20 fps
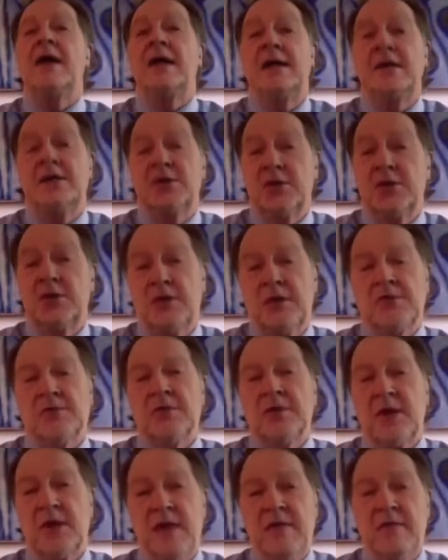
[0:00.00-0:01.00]
he disagrees
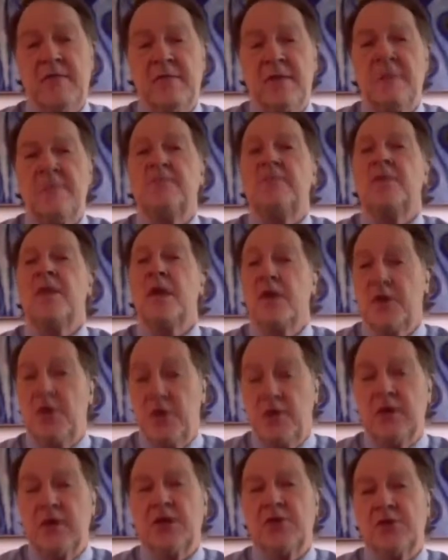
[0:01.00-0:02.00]
with the government.
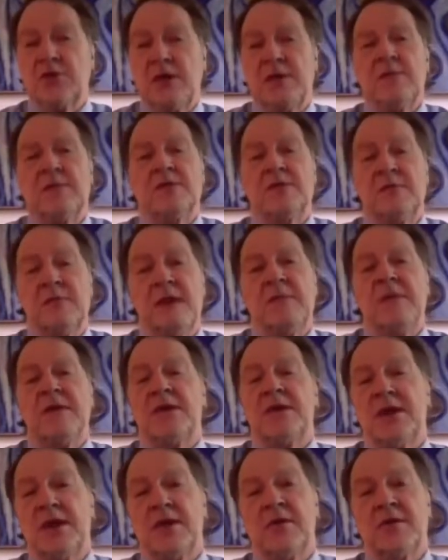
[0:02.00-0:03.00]
You're an extremist and
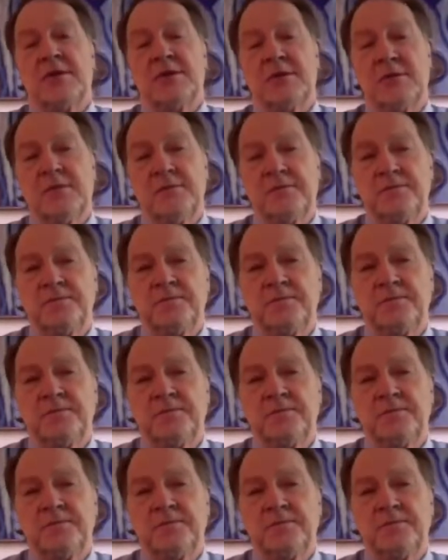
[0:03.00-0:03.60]
maybe a terrorist.